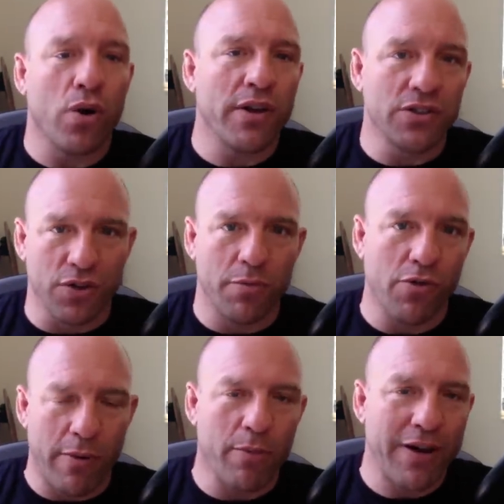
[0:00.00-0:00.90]
is going to be
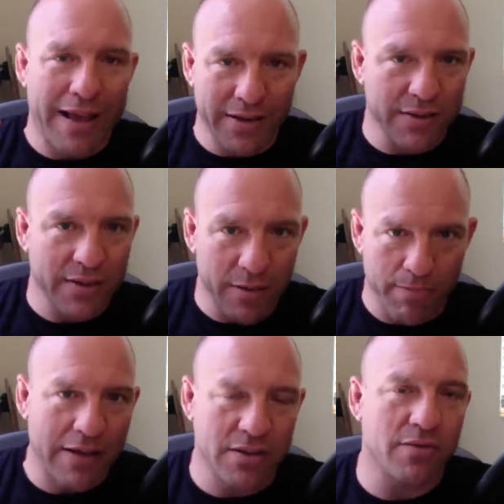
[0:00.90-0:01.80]
remembered as the
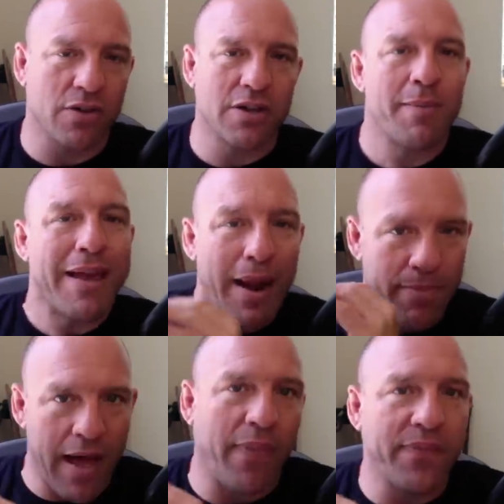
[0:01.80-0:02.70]
best of all time, and
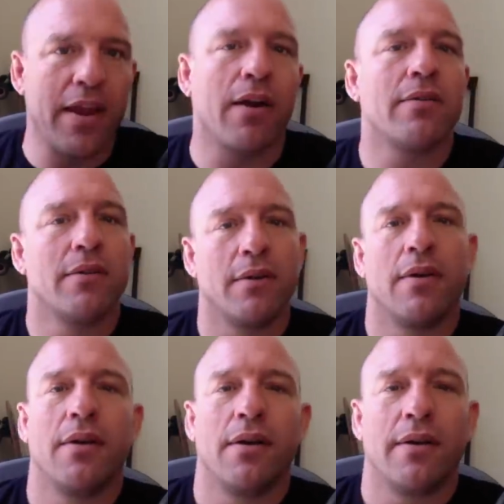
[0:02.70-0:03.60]
I'm not there.
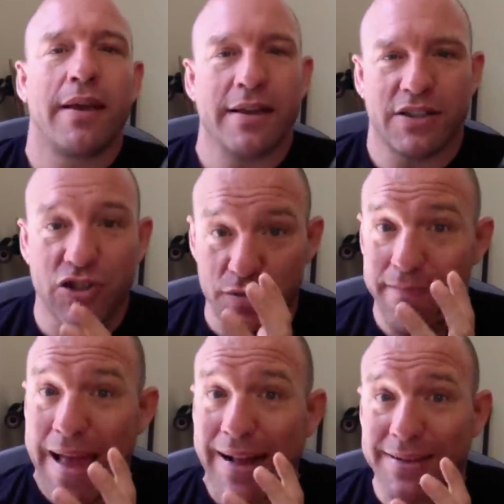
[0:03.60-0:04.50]
It
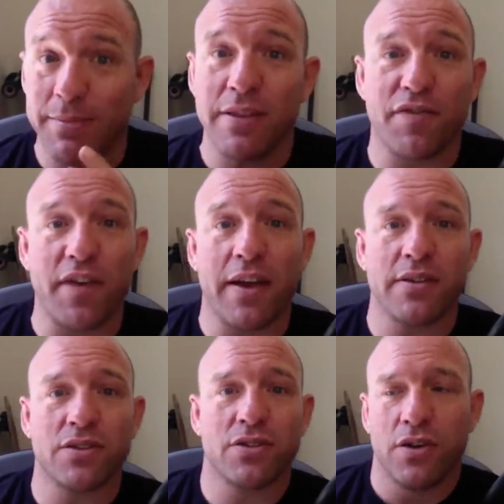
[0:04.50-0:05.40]
smacked him in the
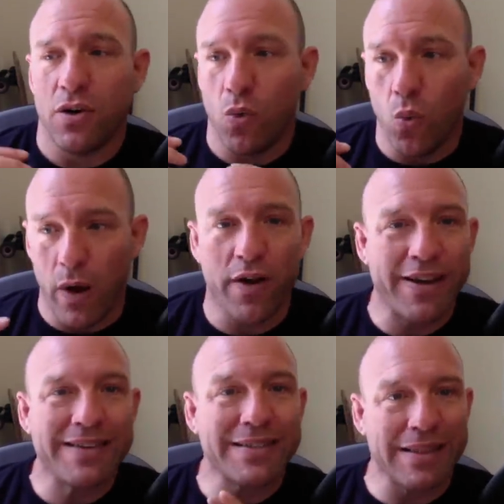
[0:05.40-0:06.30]
face where
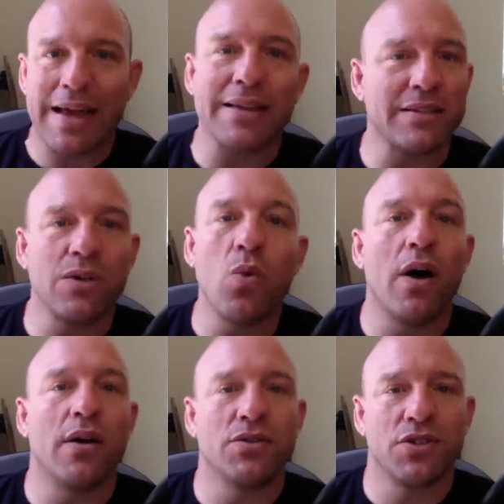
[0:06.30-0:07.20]
his legacy
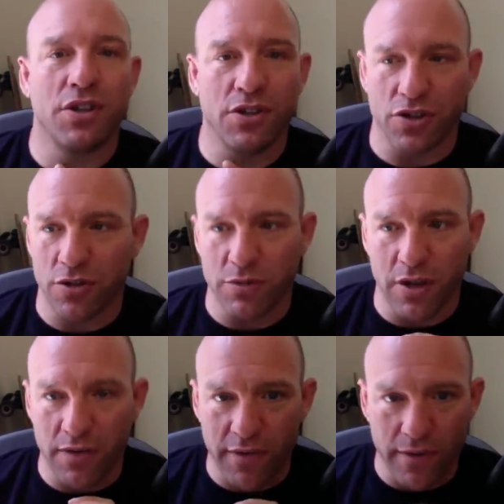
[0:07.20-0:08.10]
was in terms
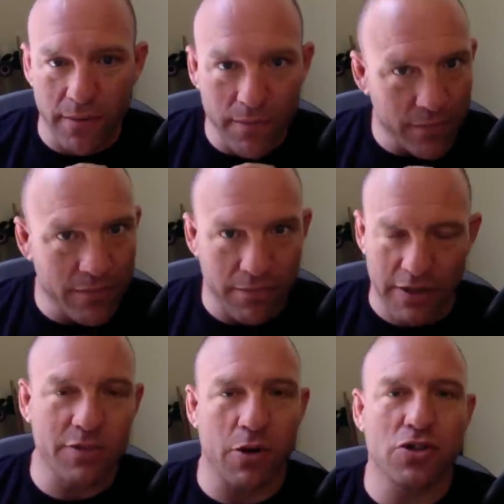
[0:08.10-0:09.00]
of
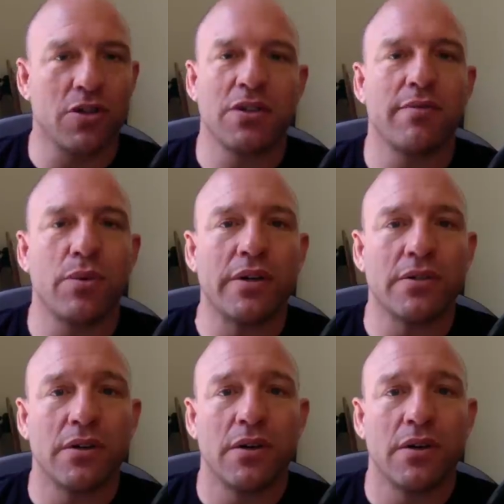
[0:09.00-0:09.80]
mixed martial arts heavyweights.